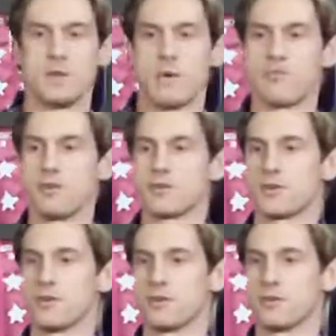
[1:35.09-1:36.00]
My first
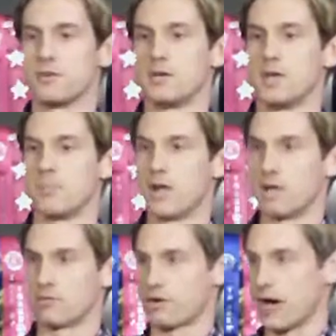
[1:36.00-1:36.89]
hurdle in
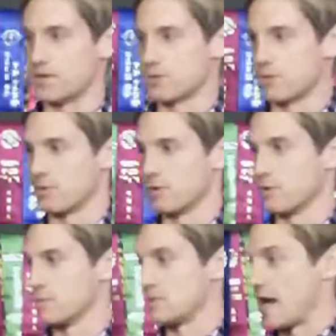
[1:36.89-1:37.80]
applying for grad school
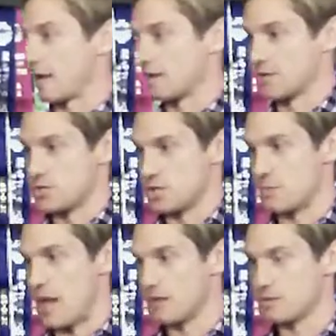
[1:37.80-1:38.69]
was tackling the
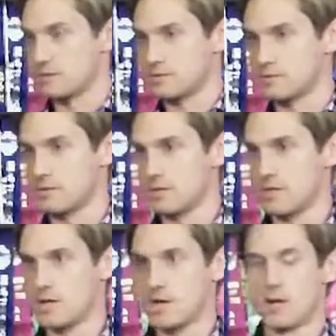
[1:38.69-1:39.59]
GMAT.
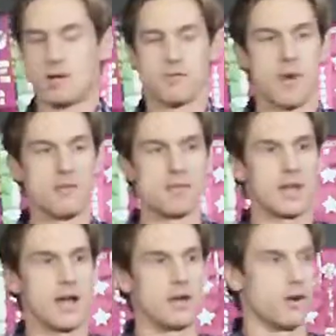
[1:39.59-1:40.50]
From
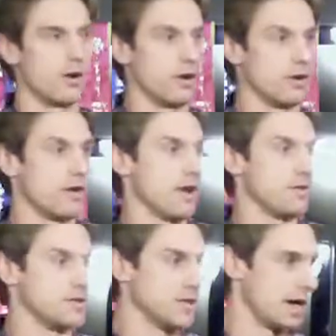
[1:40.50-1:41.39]
everything I had heard
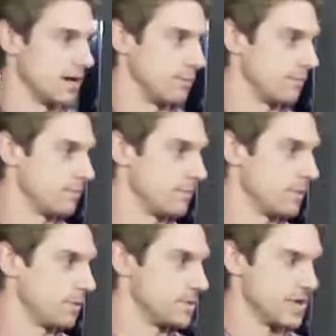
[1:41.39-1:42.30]
at the time
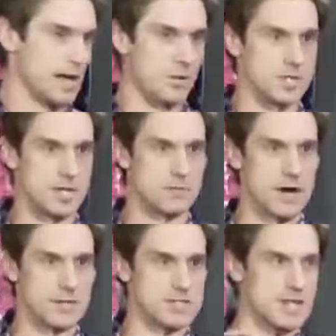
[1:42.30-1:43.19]
was that I would need
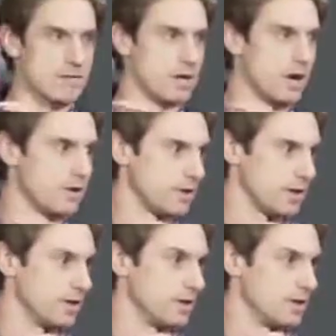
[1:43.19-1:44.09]
about a
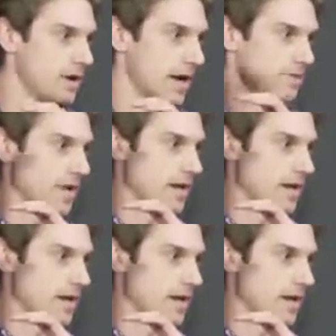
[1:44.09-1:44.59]
700 out of